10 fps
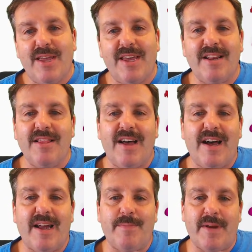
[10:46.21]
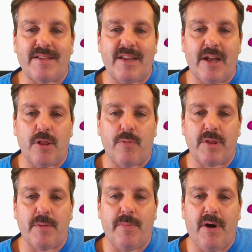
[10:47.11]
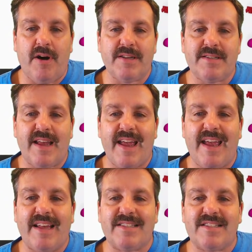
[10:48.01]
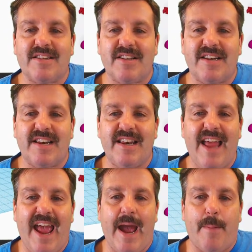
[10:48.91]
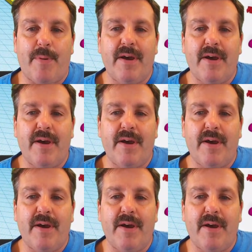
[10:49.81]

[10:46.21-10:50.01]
hit align, make the yellow one the boss, and snap.